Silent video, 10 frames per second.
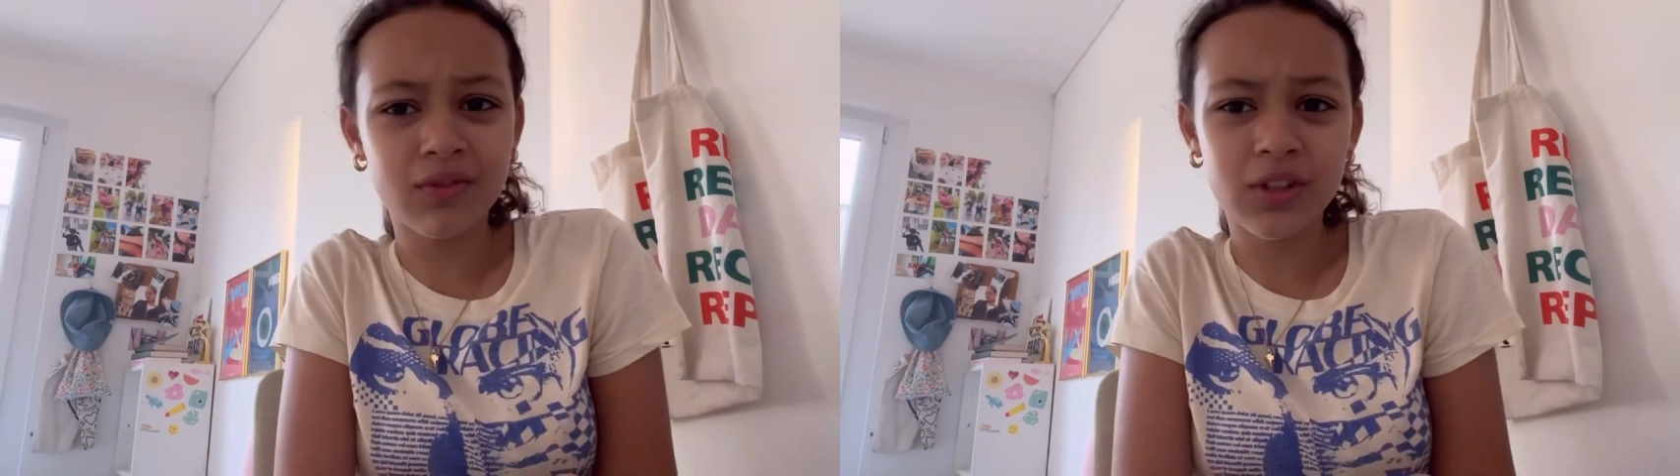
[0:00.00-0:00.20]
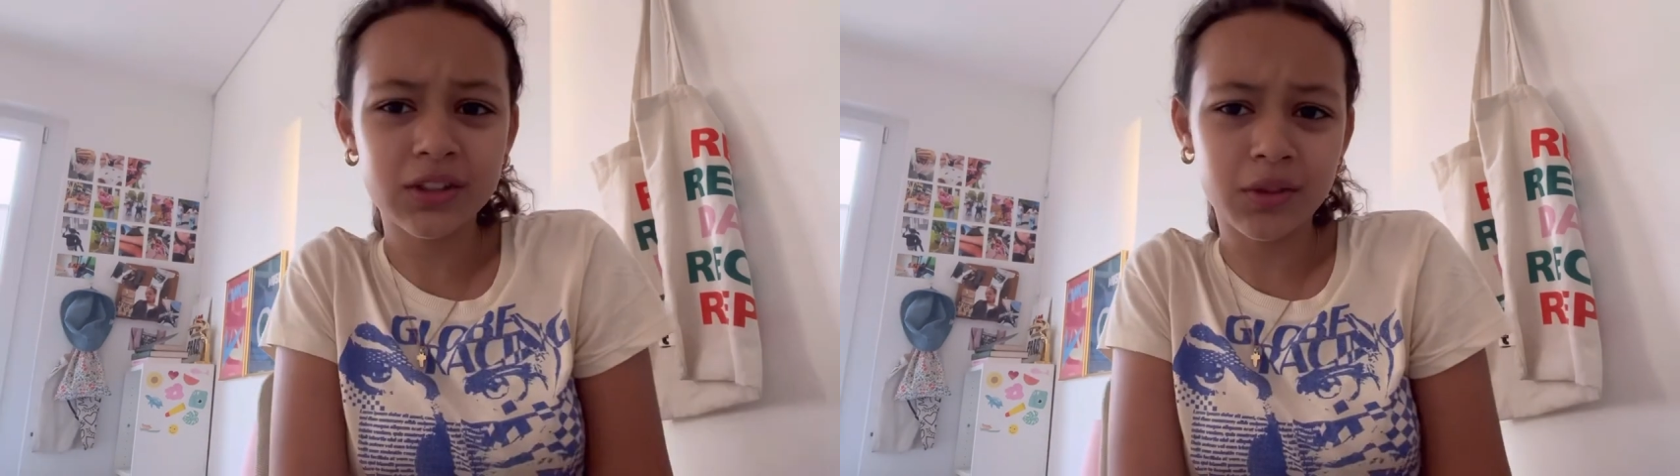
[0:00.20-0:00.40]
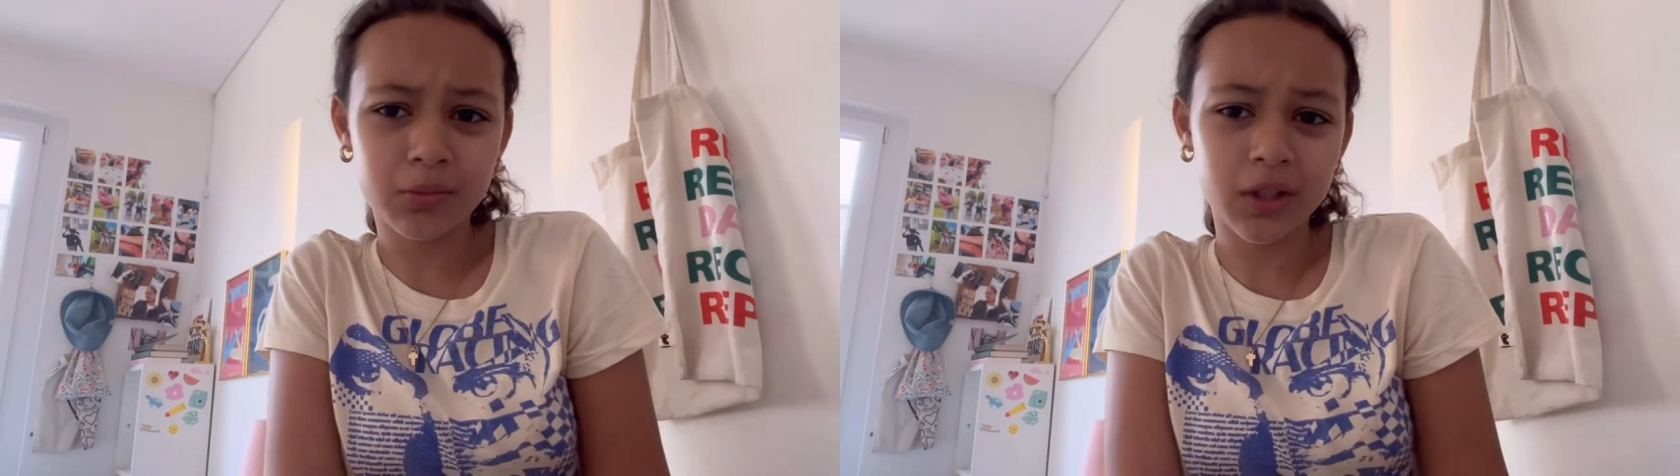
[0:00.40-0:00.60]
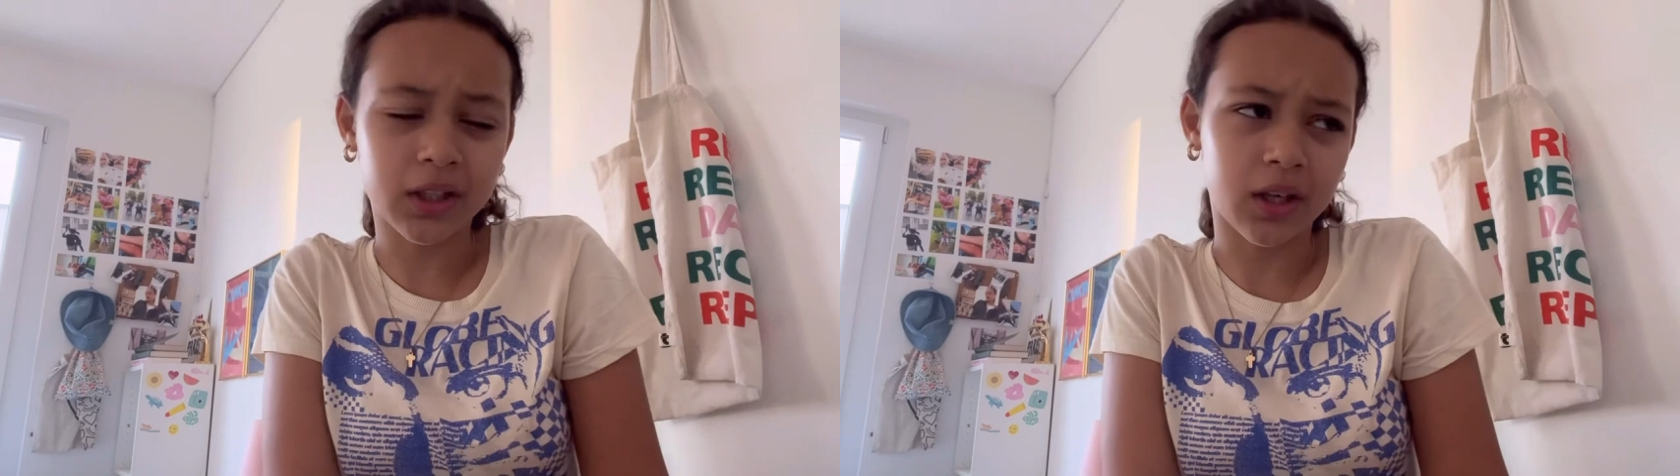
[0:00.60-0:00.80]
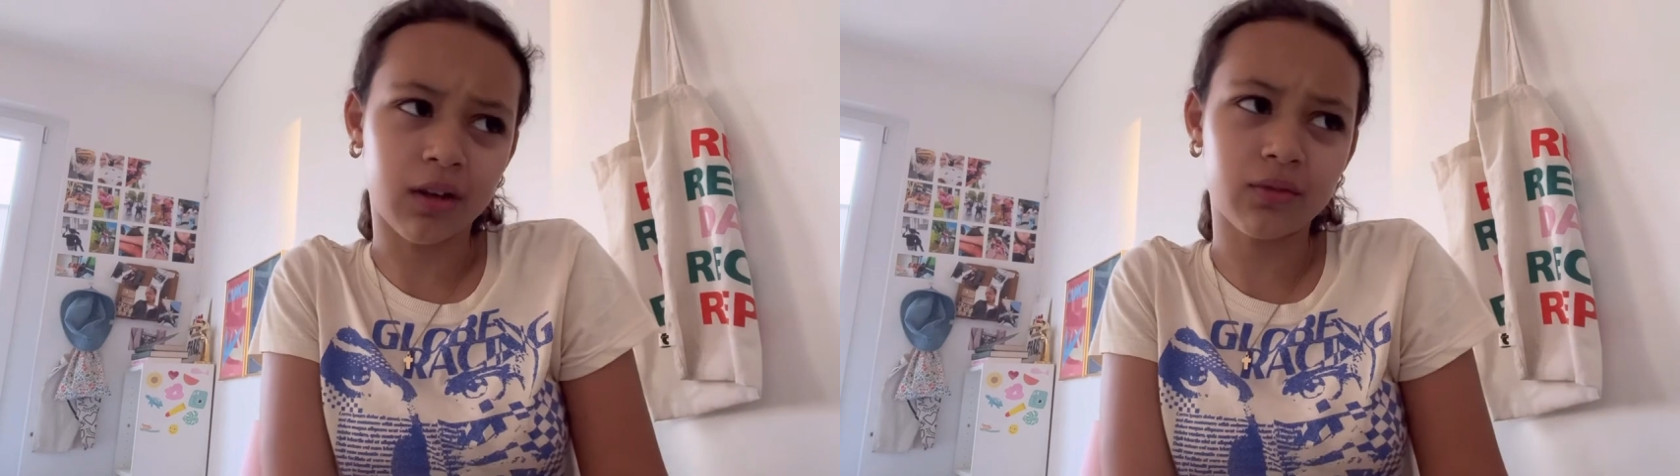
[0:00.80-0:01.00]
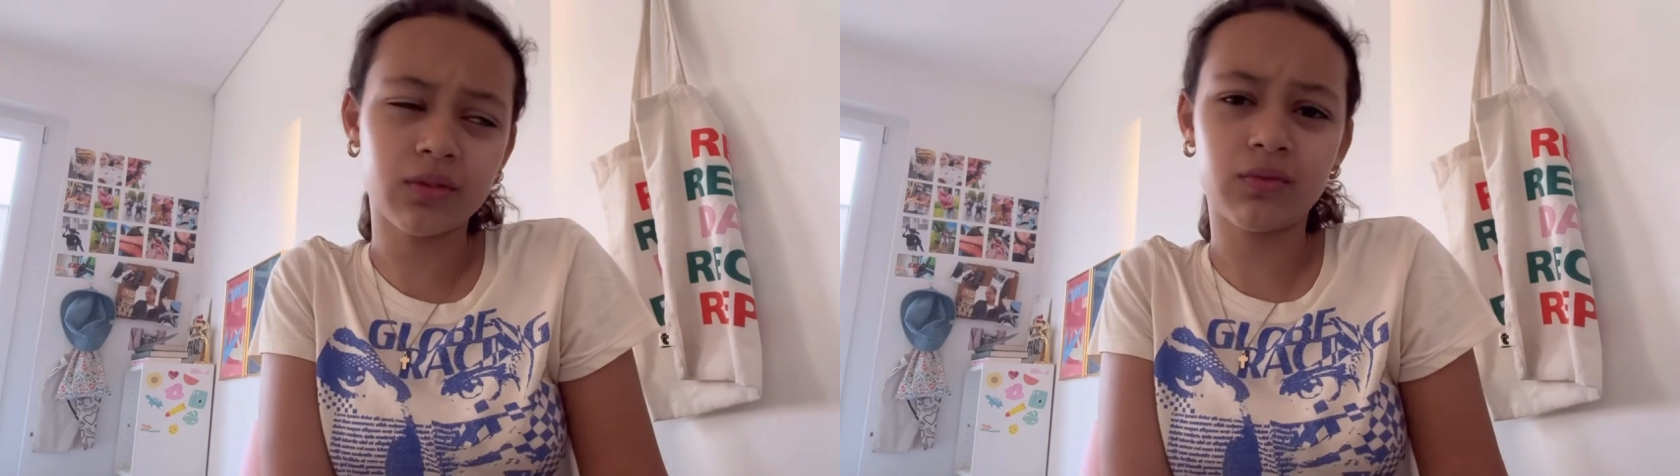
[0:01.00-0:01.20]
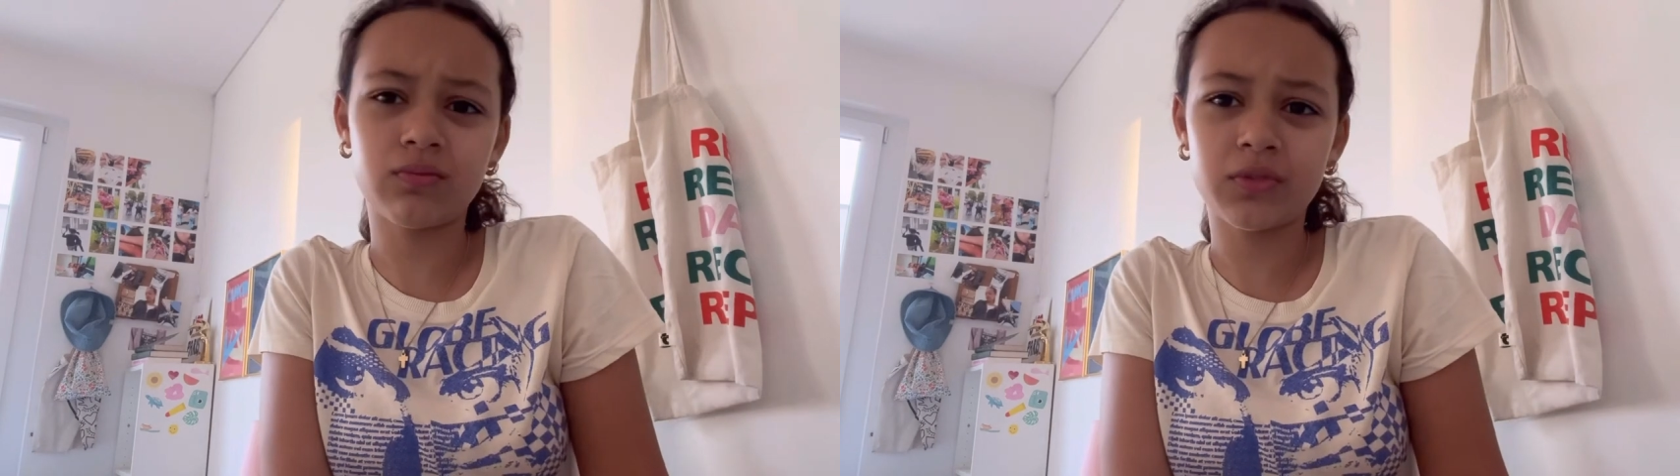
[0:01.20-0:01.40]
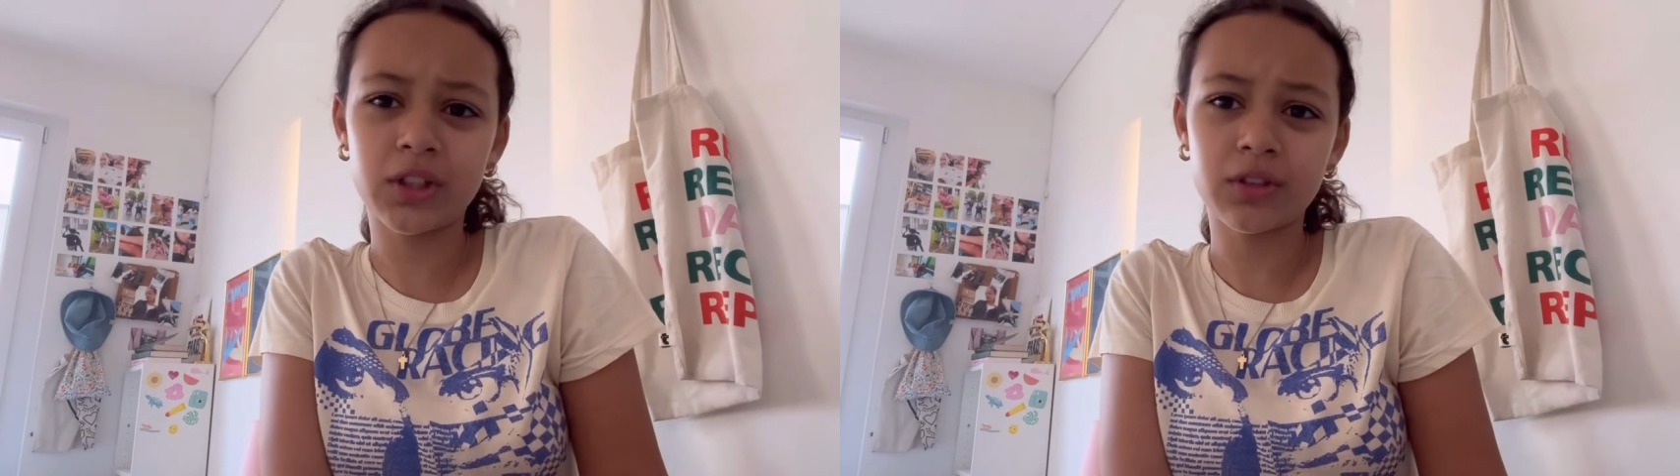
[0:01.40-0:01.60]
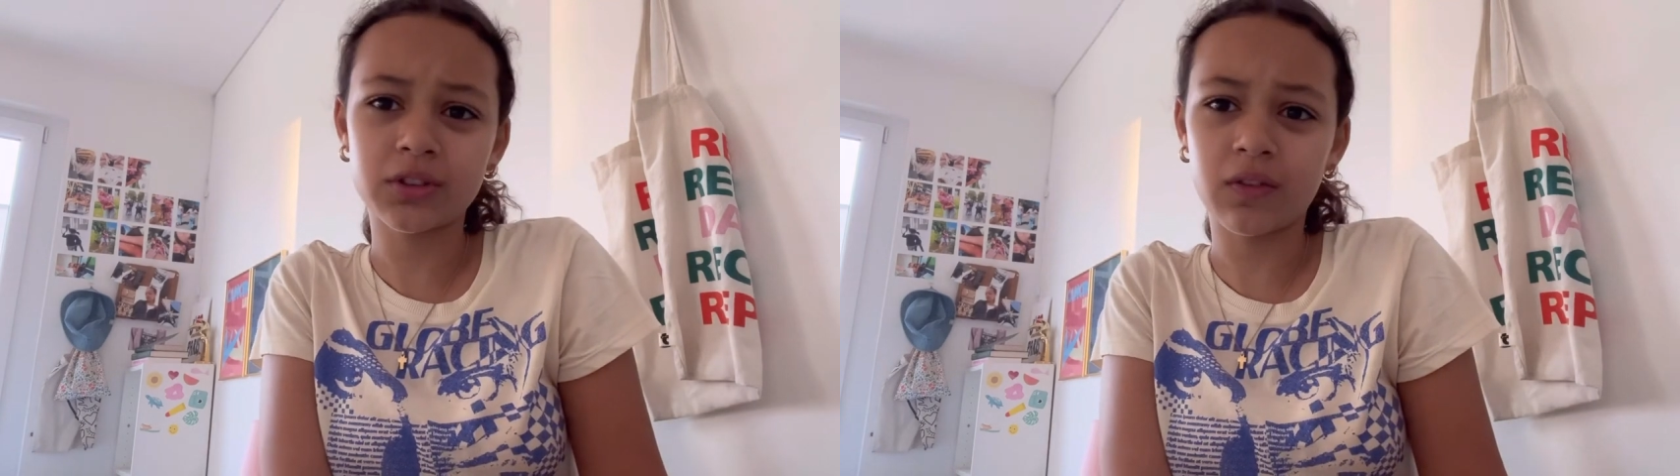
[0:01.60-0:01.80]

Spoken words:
If you guys want more like outfit videos,